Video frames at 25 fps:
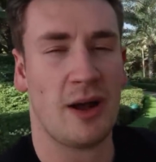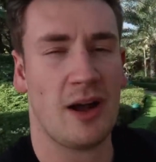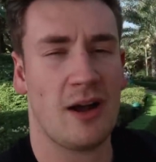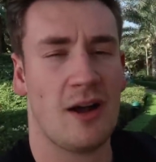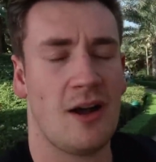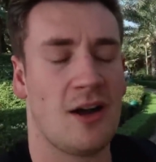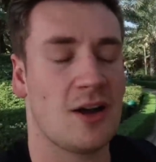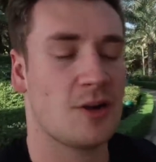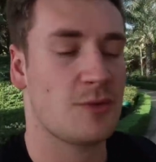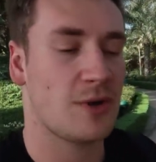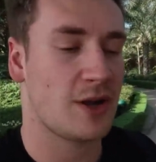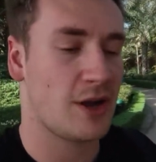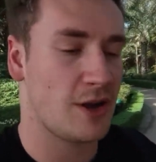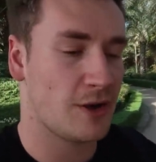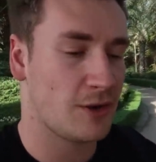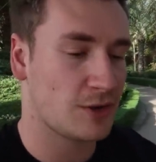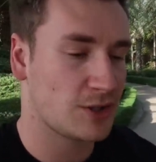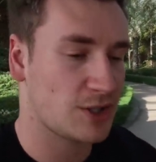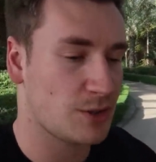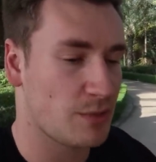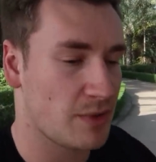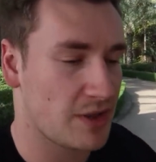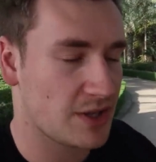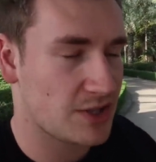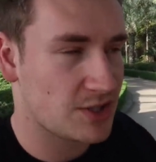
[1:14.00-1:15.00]
park. We're going
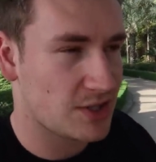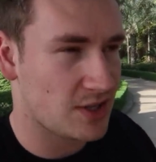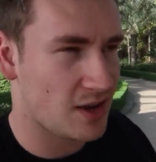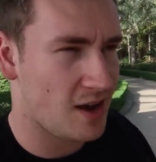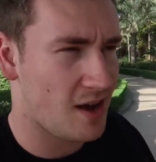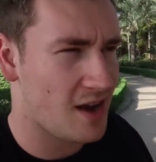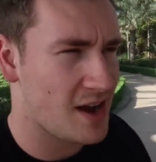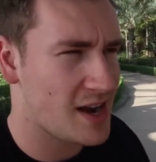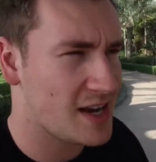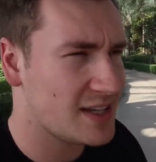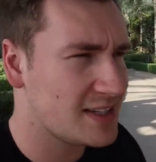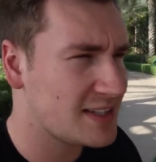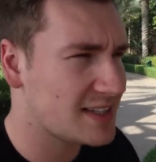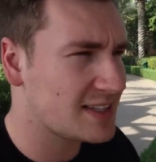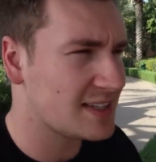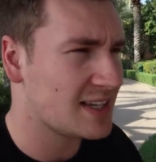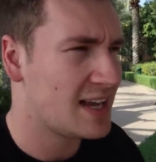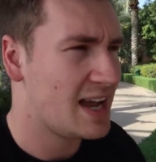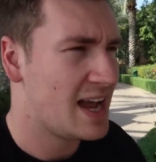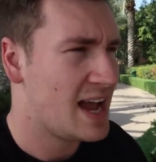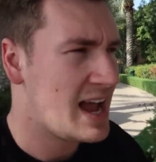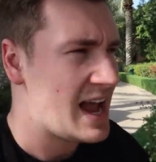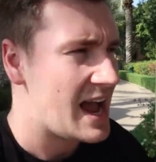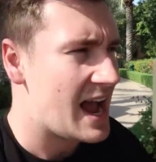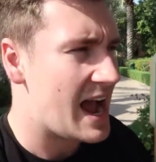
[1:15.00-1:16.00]
on some of the slides,
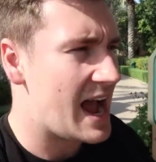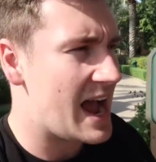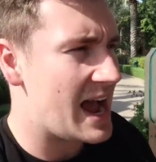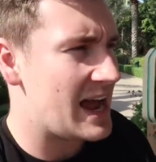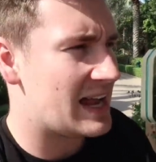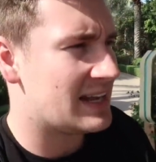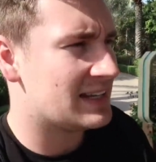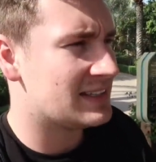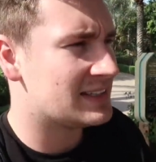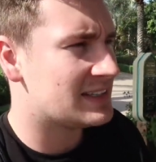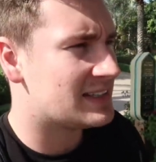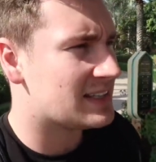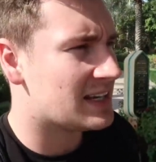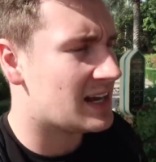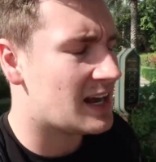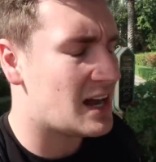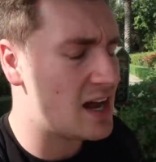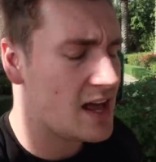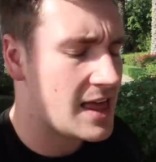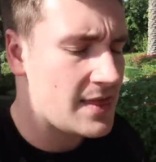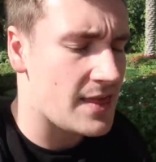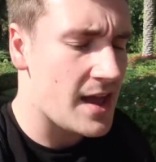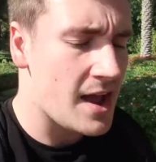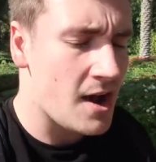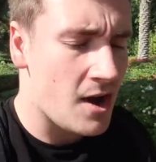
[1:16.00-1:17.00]
and
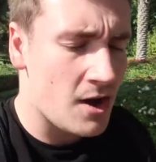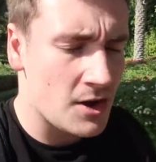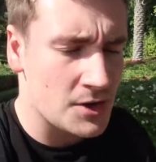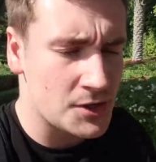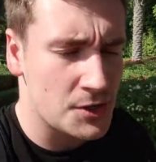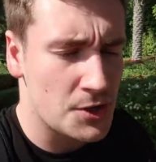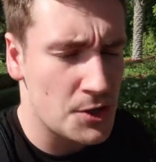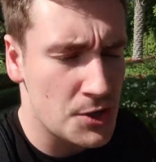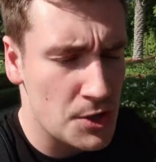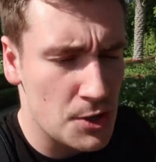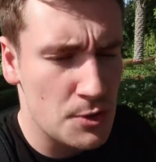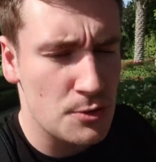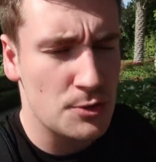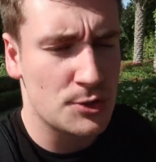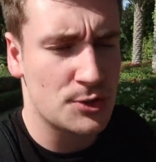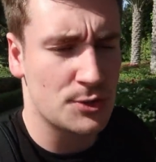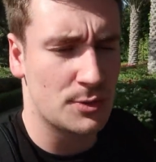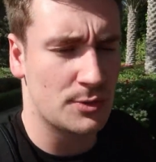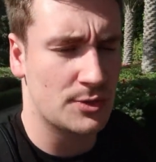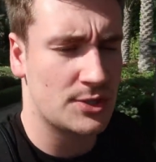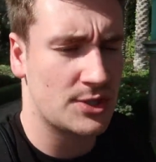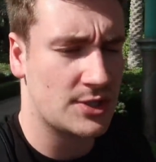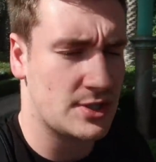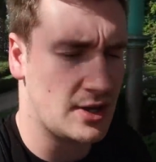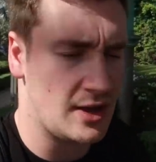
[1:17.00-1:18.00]
they aren't your
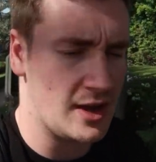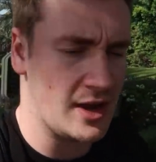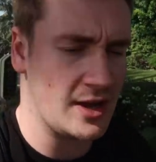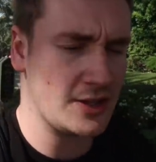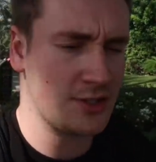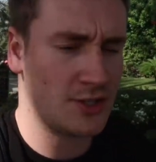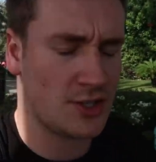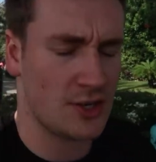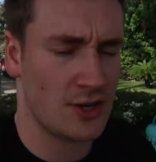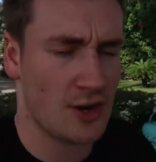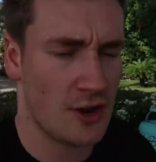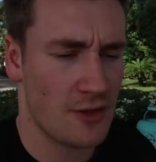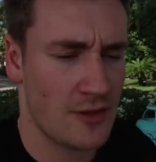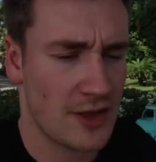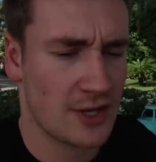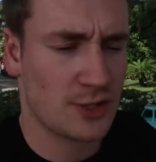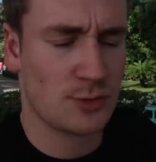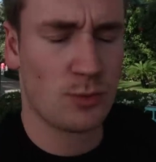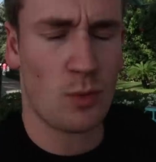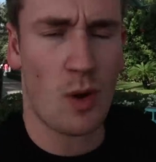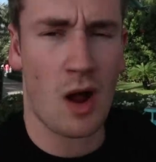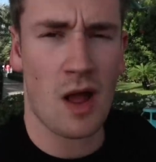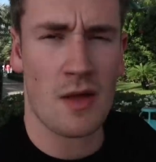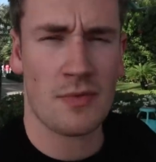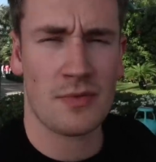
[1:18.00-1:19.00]
usual slides. You know,
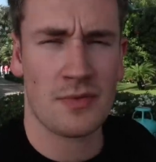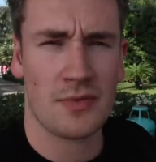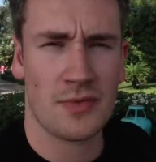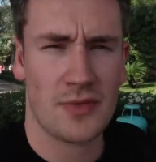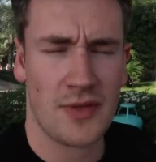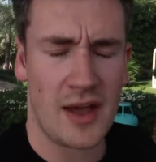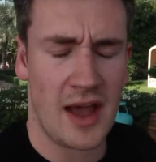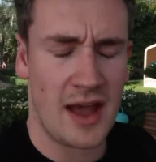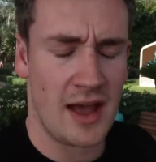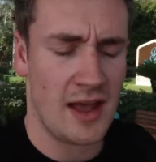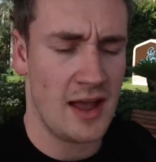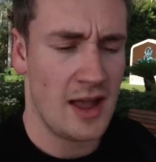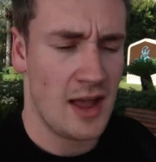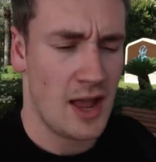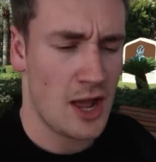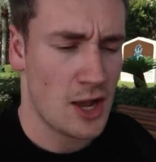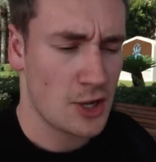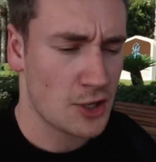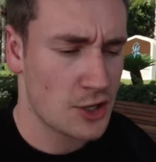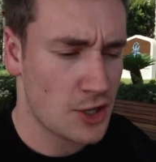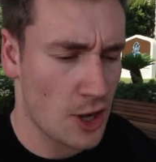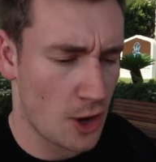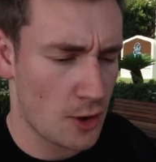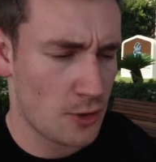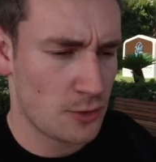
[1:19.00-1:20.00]
there's one that
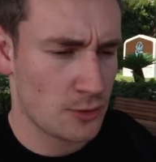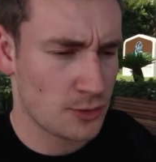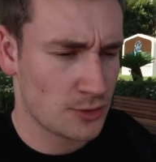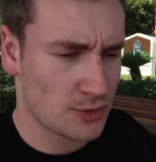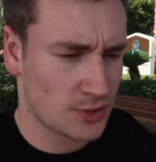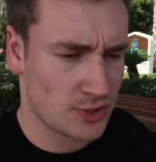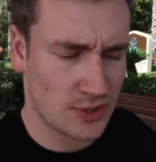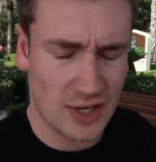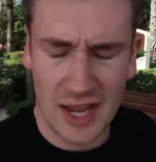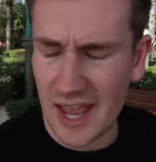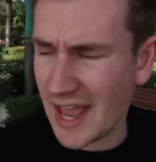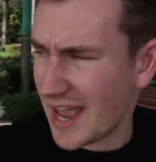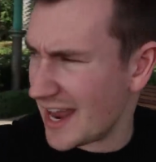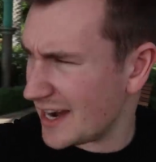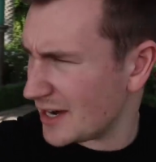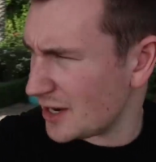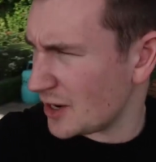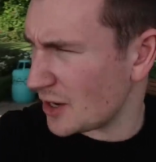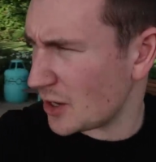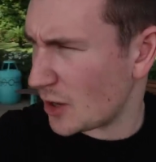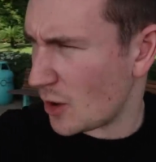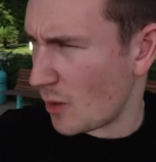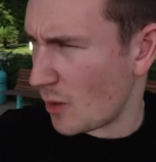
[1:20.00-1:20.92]
goes in an